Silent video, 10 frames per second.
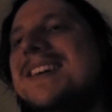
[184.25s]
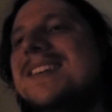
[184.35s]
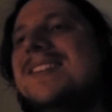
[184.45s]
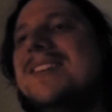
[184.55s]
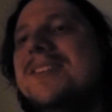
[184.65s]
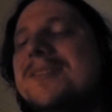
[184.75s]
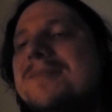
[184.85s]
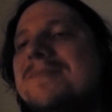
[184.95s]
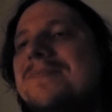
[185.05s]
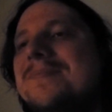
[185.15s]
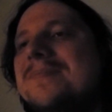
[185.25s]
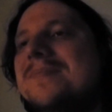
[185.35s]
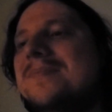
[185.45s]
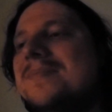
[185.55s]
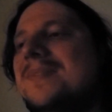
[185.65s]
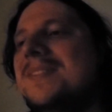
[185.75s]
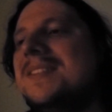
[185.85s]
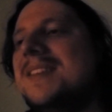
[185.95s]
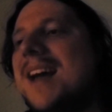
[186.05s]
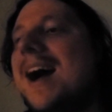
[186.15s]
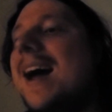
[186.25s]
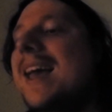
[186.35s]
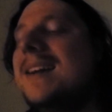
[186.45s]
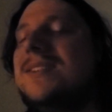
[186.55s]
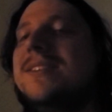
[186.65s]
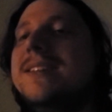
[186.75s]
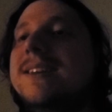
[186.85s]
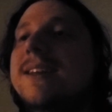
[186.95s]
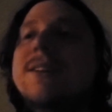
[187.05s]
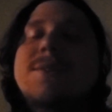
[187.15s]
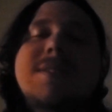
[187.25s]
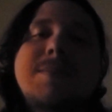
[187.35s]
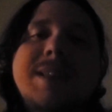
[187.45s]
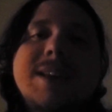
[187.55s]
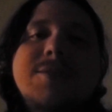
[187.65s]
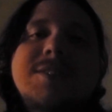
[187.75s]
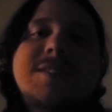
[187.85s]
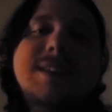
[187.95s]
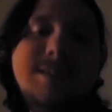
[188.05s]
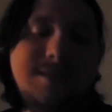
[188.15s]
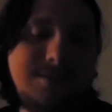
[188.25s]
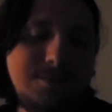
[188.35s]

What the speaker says: So, I actually did do something interesting.